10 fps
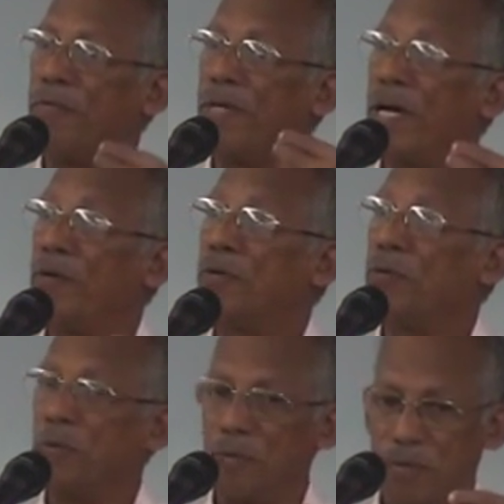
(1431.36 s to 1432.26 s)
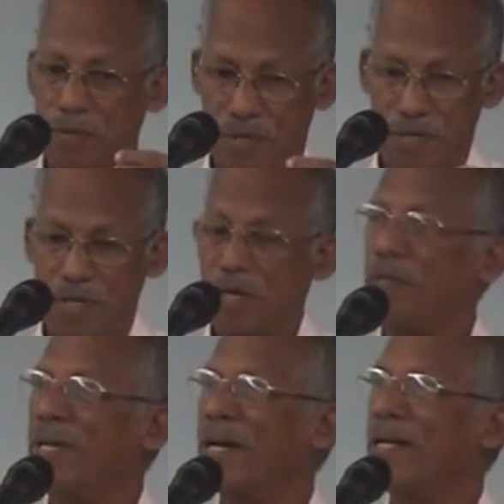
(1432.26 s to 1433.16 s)
we are
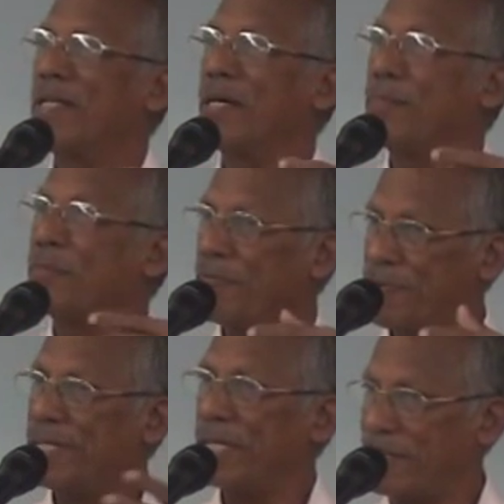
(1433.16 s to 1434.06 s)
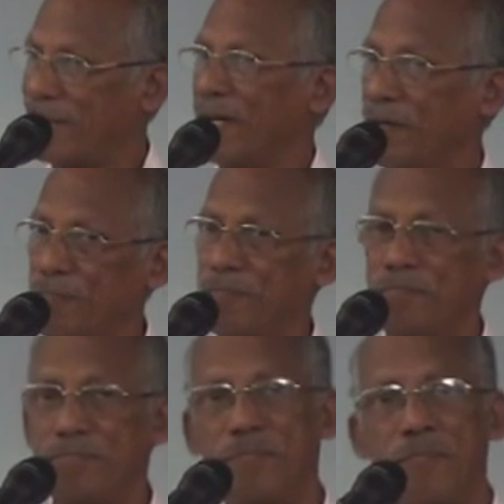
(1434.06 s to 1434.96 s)
in the prophetic time.
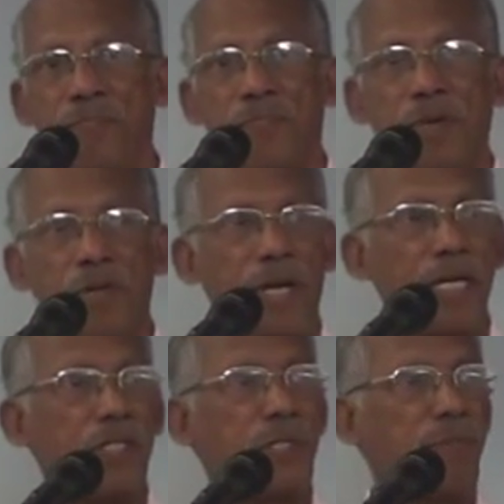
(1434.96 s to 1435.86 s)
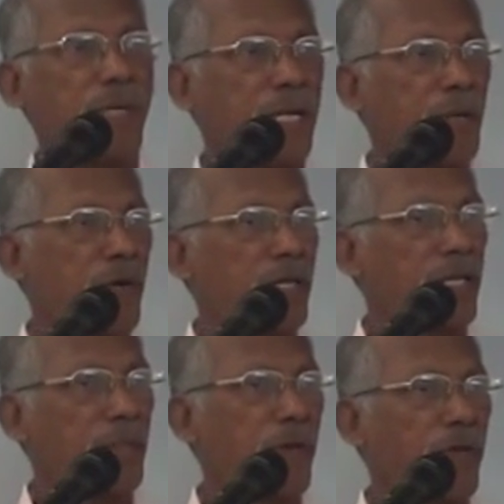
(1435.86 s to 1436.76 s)
When I speak about
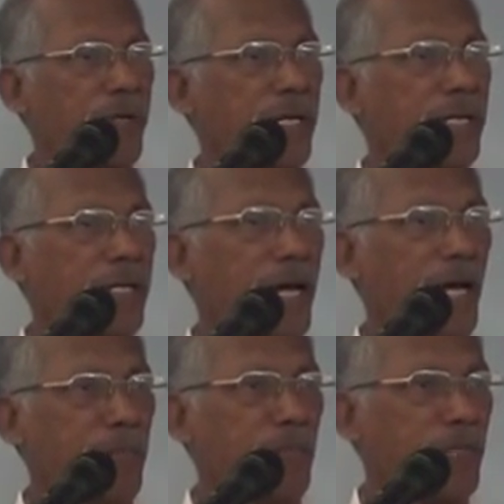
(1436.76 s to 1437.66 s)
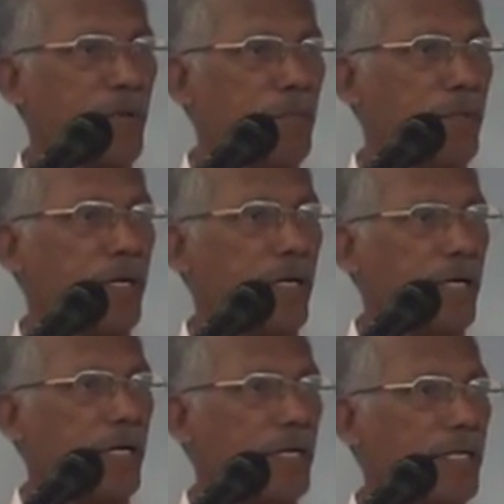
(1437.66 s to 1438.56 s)
the prophetic time, some
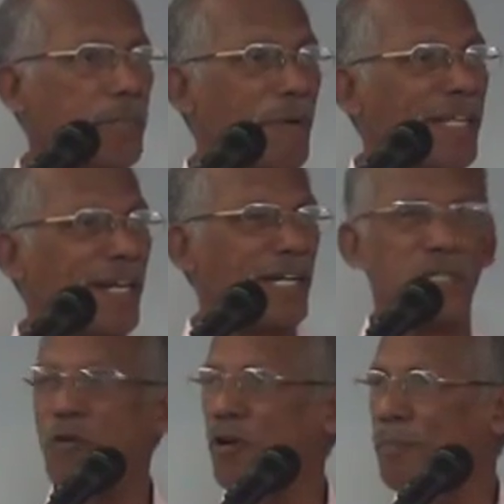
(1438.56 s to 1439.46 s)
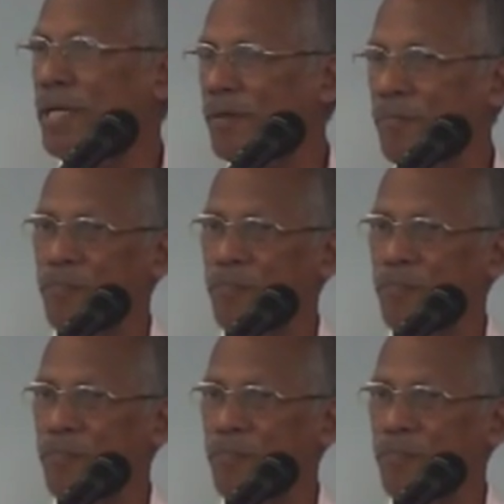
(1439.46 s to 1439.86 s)
brethren told me,